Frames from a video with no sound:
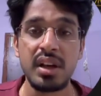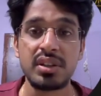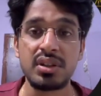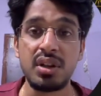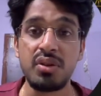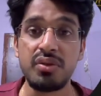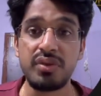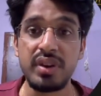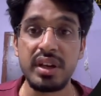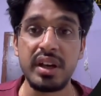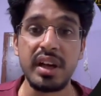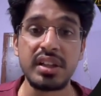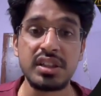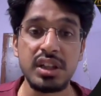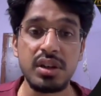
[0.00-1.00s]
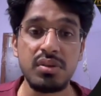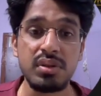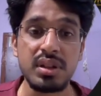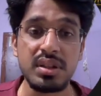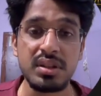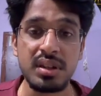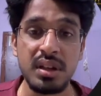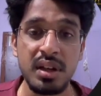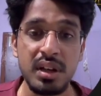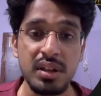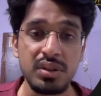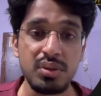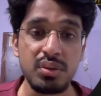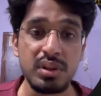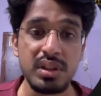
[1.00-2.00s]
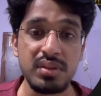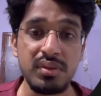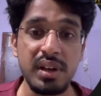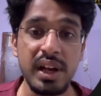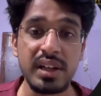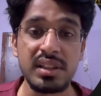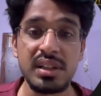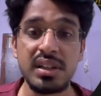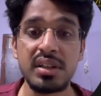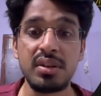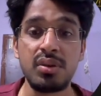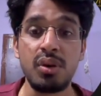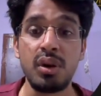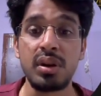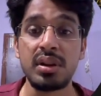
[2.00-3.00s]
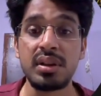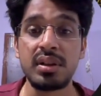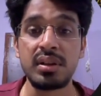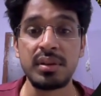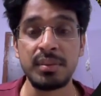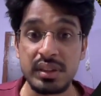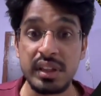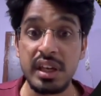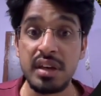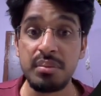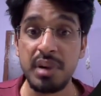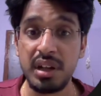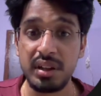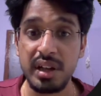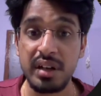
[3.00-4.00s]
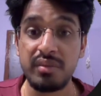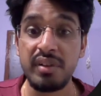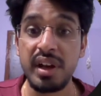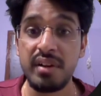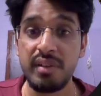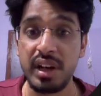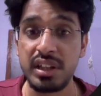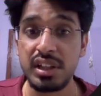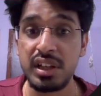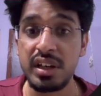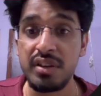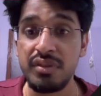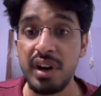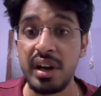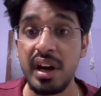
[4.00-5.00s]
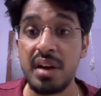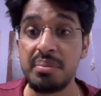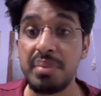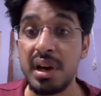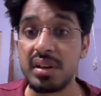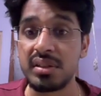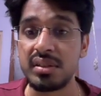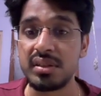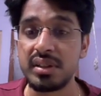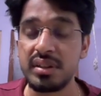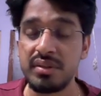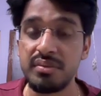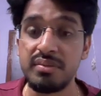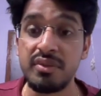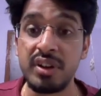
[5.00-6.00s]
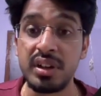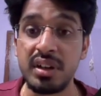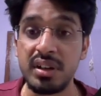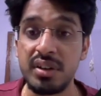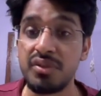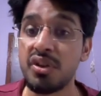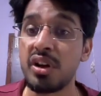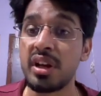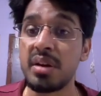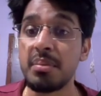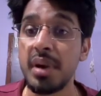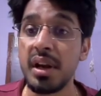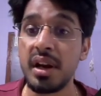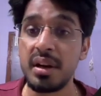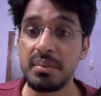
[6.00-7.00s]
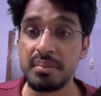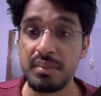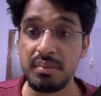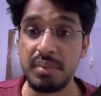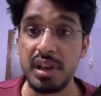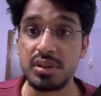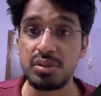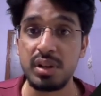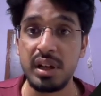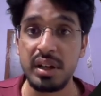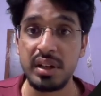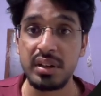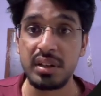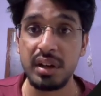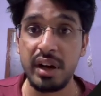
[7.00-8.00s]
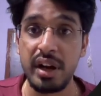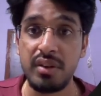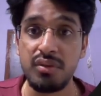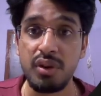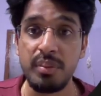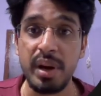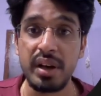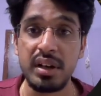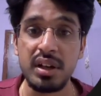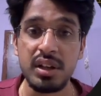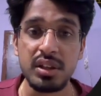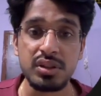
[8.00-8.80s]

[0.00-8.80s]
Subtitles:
So now if we execute this, so this will actually call the schema that we have actually defined and parses it whether if our email and password are in the right format.